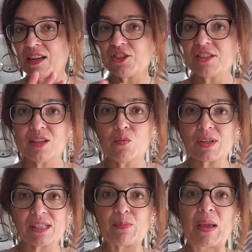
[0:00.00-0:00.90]
and I just didn't
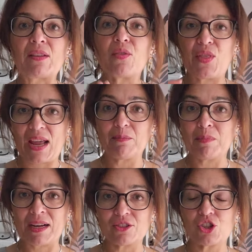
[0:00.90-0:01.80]
want to spend that
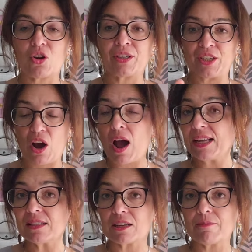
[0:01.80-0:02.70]
much on an
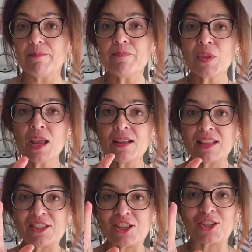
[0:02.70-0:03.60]
item
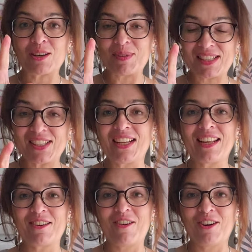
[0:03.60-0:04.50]
that's just going to be
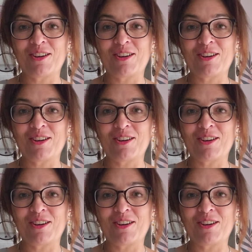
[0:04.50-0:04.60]
sitting